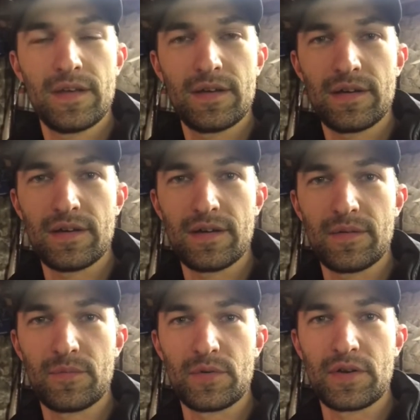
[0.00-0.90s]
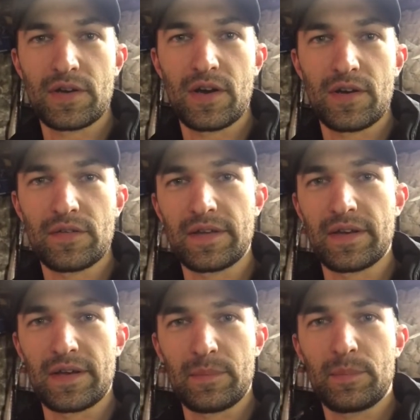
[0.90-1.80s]
Um, we are currently
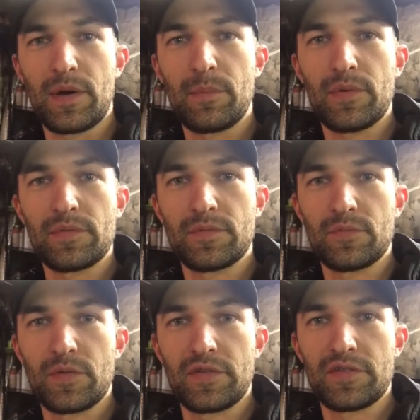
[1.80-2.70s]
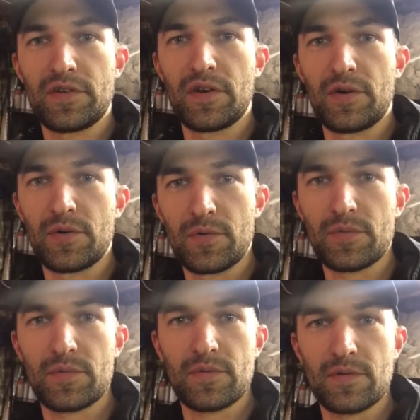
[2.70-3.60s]
getting pummeled with
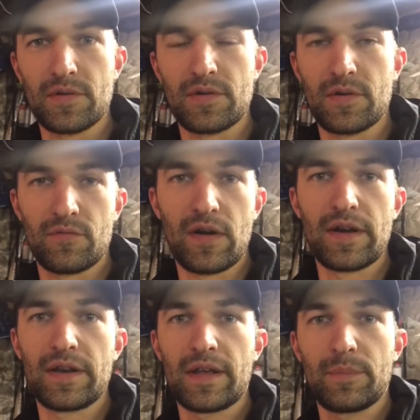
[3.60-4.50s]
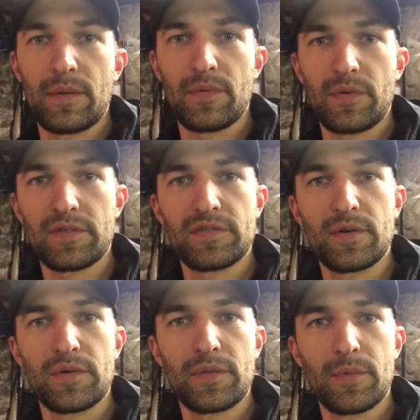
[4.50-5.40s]
snow or, ready to get pummeled with
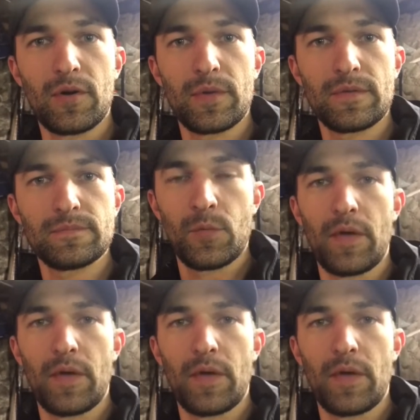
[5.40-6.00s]
snow at the moment.